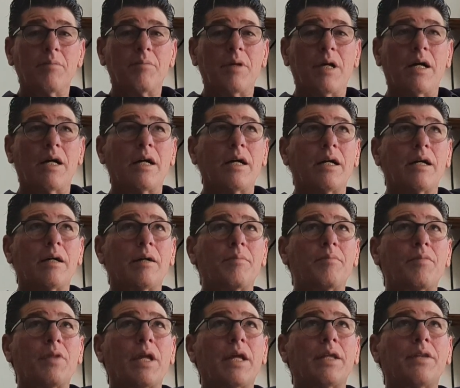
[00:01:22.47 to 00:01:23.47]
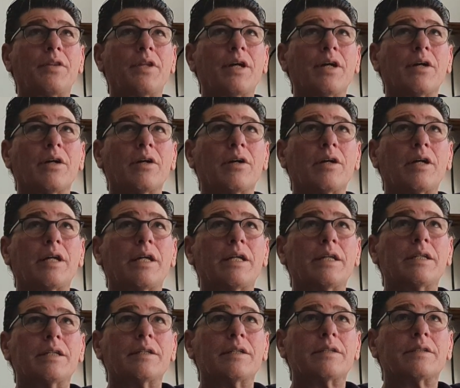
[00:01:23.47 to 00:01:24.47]
And there
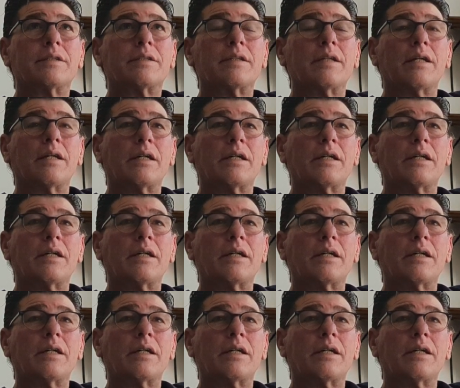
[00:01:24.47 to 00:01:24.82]
is,